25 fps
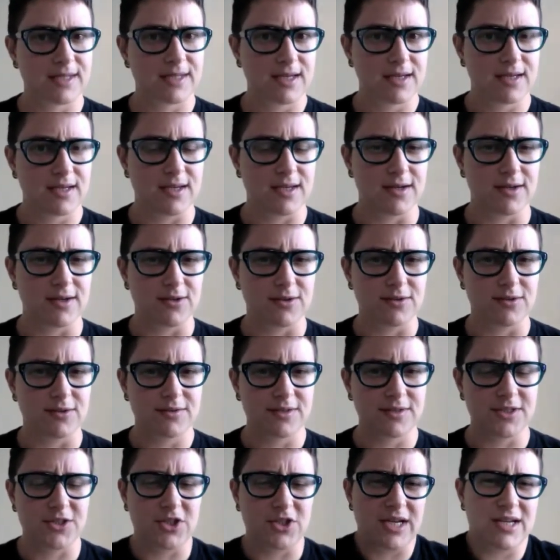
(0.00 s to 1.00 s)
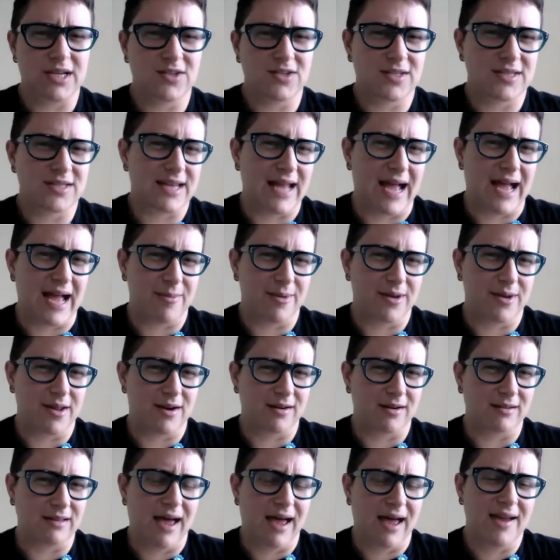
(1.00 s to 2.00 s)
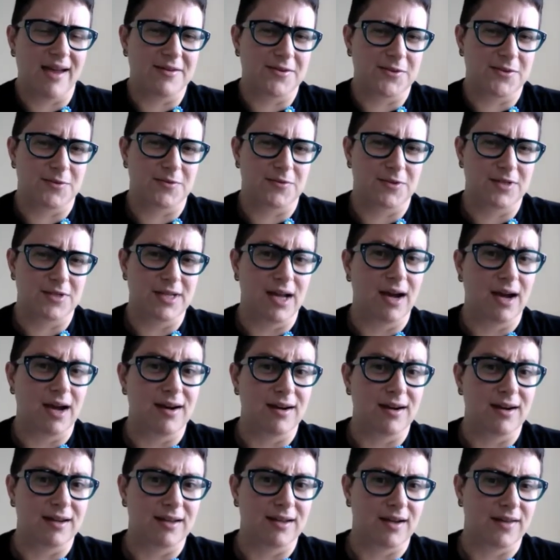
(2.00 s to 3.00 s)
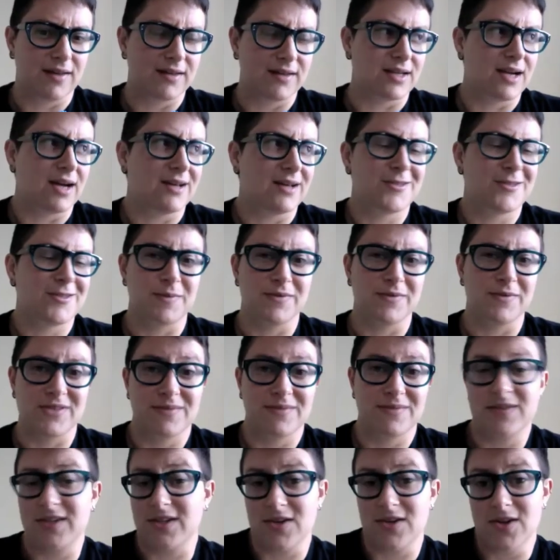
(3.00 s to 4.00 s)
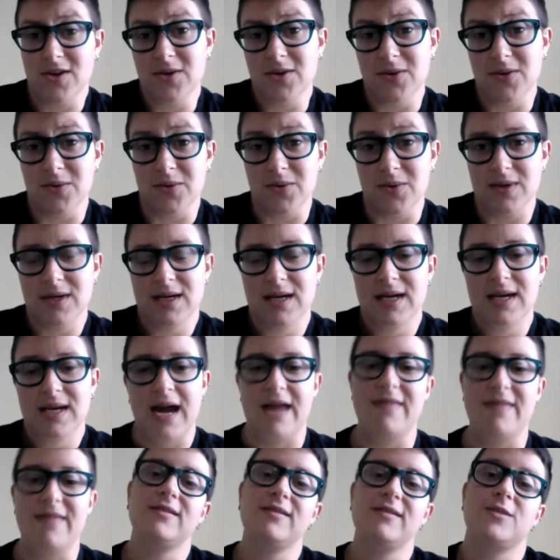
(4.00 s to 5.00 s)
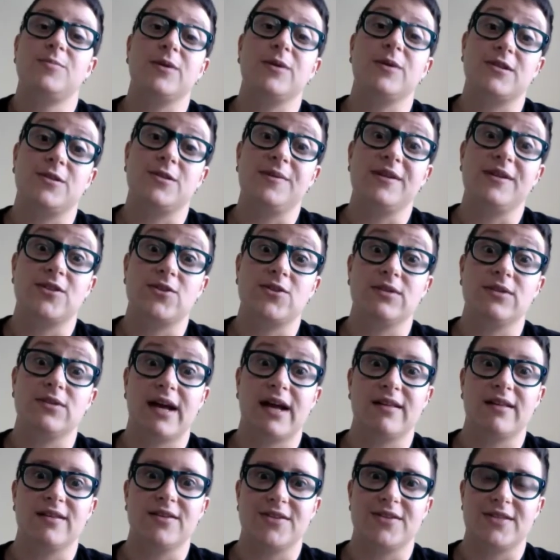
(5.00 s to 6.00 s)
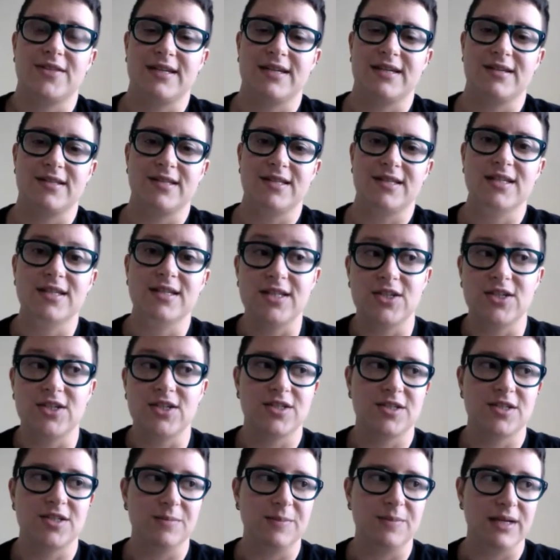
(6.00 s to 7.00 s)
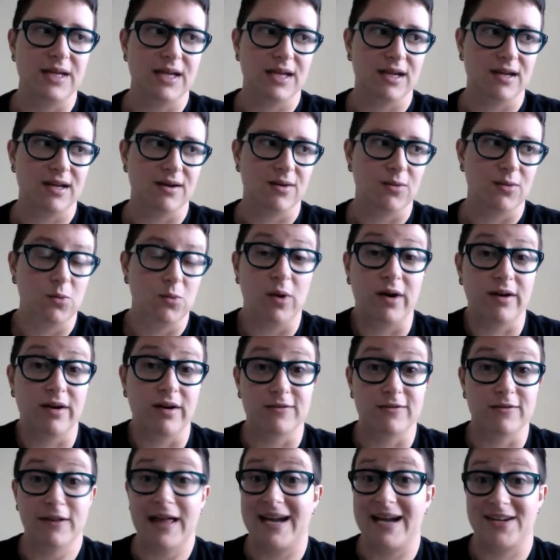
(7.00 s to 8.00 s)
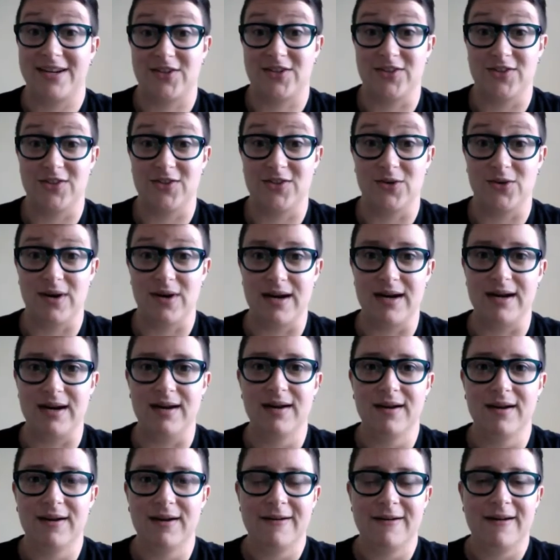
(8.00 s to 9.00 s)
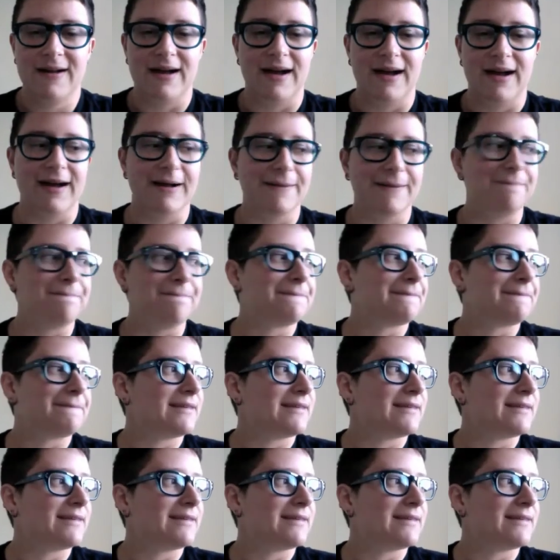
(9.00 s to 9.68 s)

you know the changes that happen in our lives when we're young and on the cusp of something new. I think this book speaks to a lot of those things. In addition to being a wonderful action story, um,